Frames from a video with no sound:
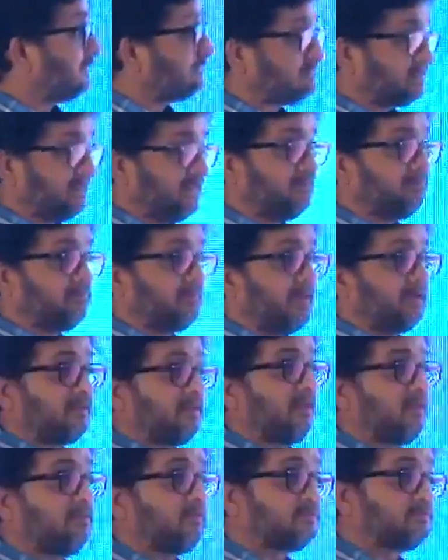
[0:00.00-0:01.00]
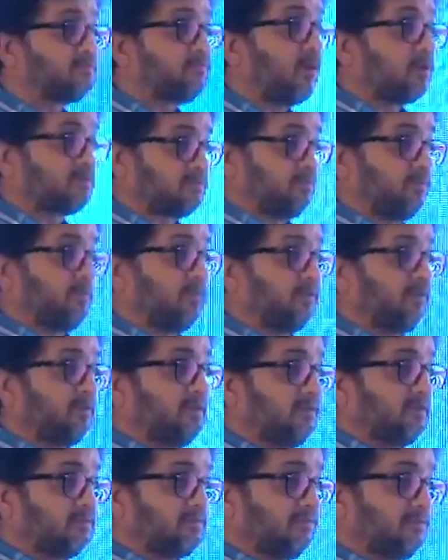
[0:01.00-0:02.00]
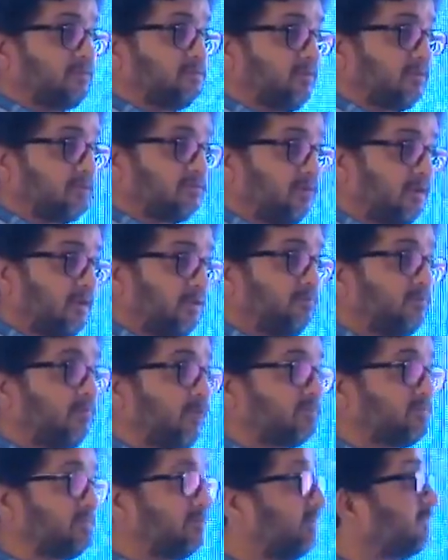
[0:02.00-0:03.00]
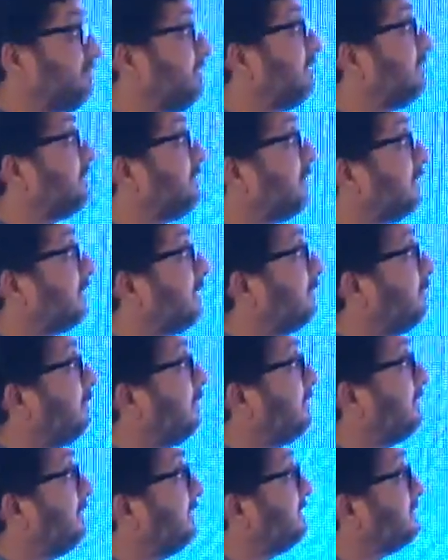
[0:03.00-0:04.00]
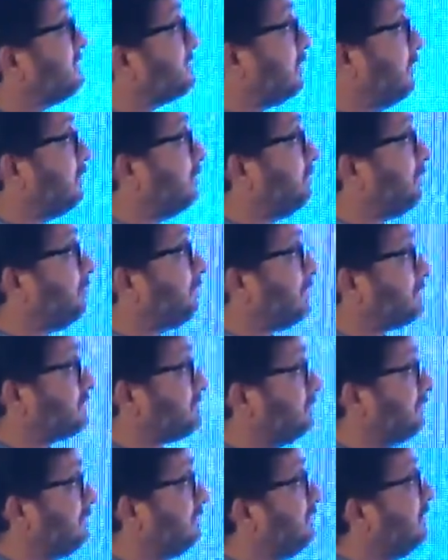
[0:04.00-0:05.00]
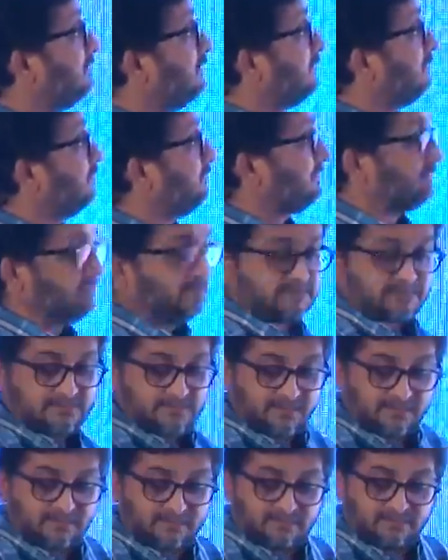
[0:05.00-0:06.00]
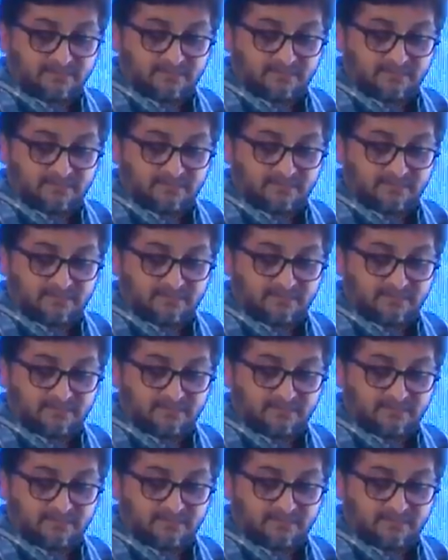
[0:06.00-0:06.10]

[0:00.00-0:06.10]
seen that now it's possible. So which was not impossible, we are talking about that it's going to be possible with this thing.